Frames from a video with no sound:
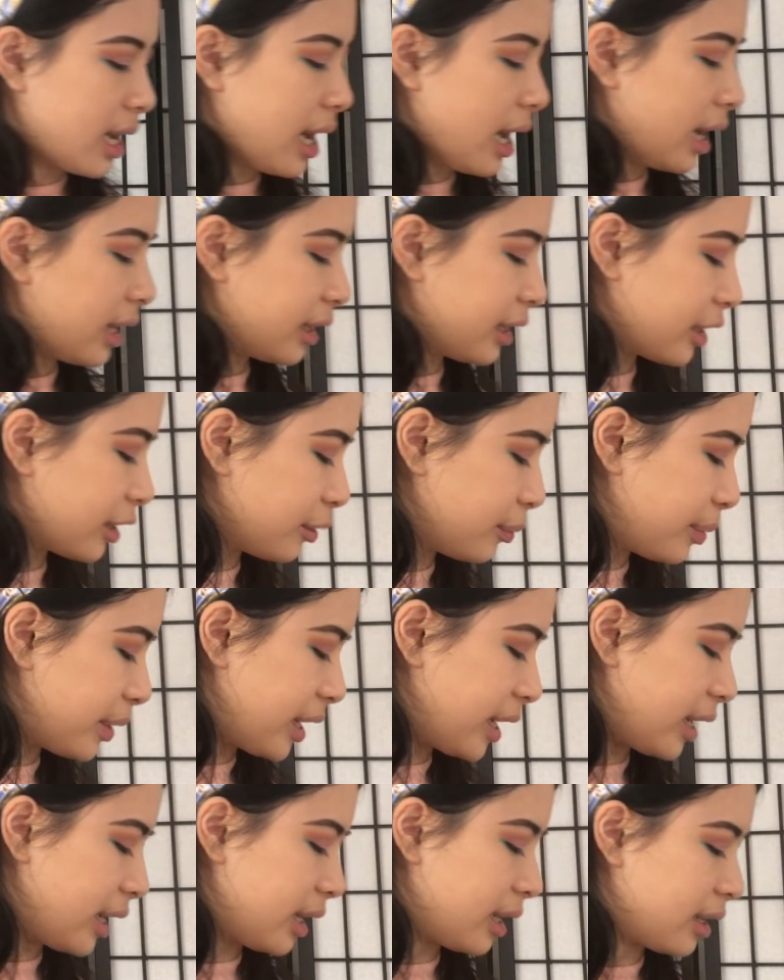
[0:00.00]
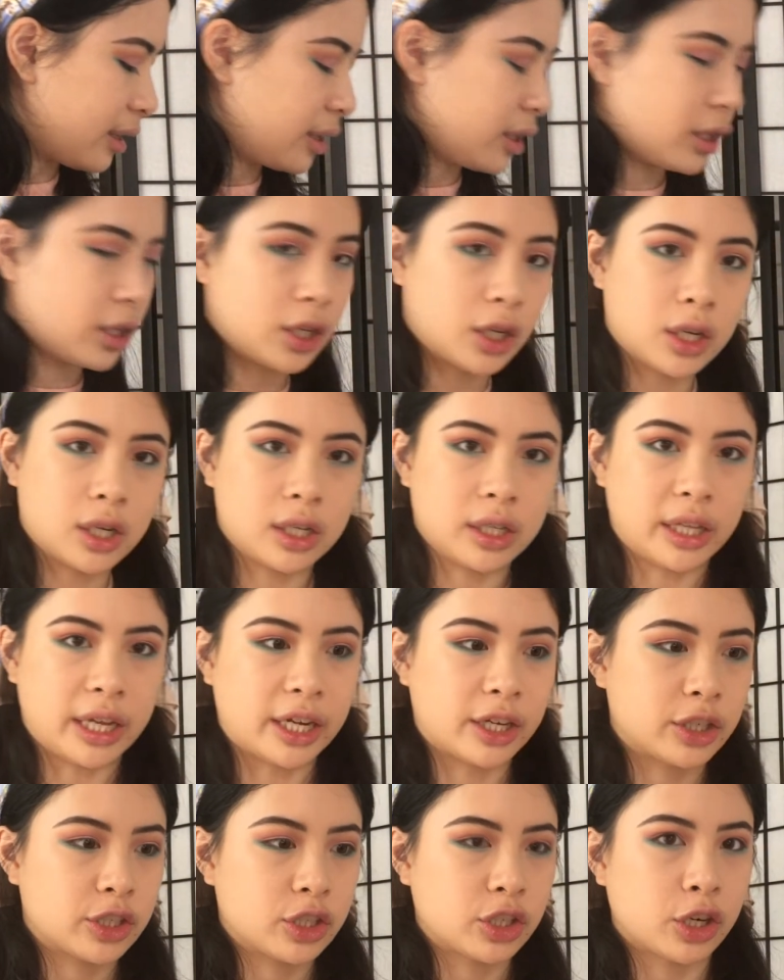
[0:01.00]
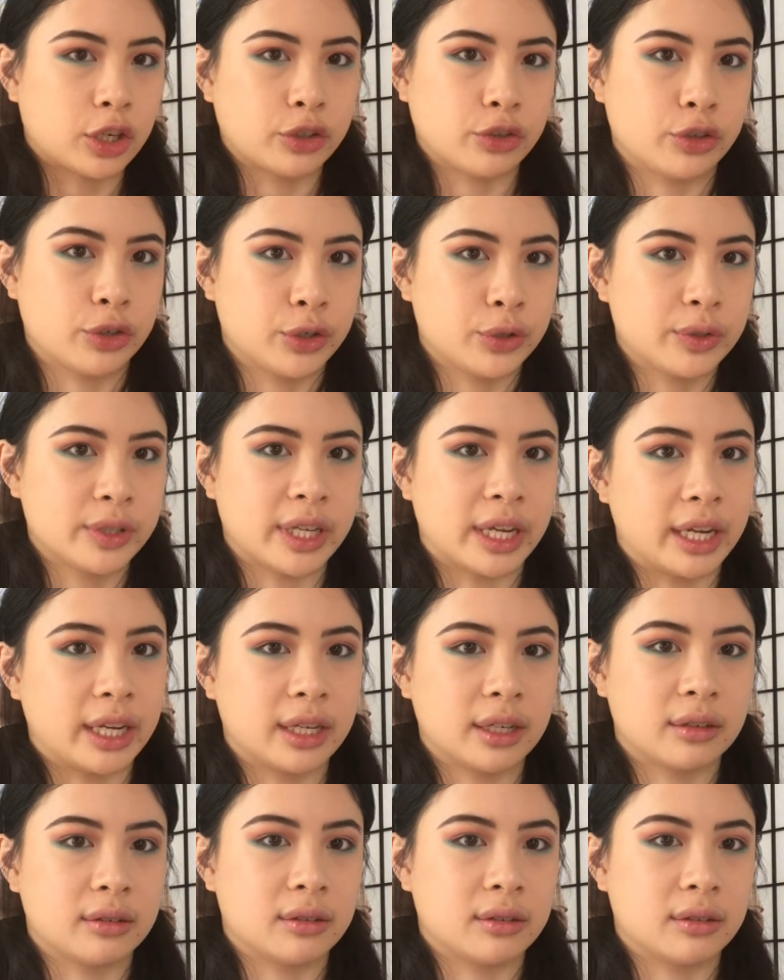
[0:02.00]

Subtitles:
a little bit like chartreuse, like